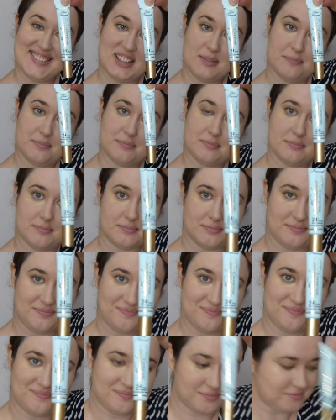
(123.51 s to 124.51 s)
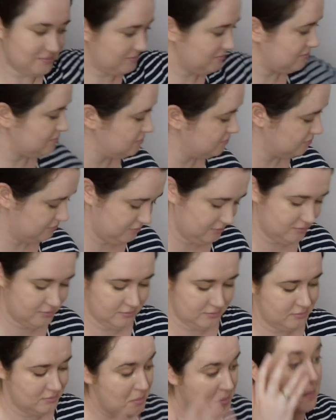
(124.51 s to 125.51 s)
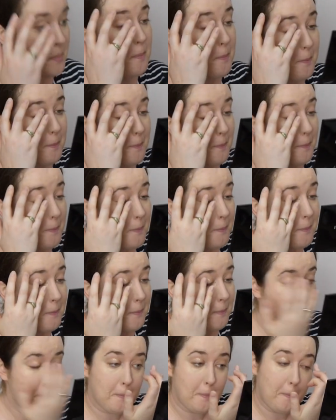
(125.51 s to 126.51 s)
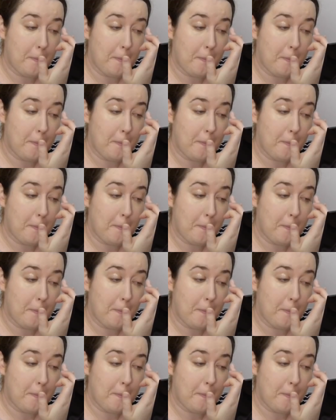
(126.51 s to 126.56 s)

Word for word: I'm using Shadow Insurance by Too Faced today.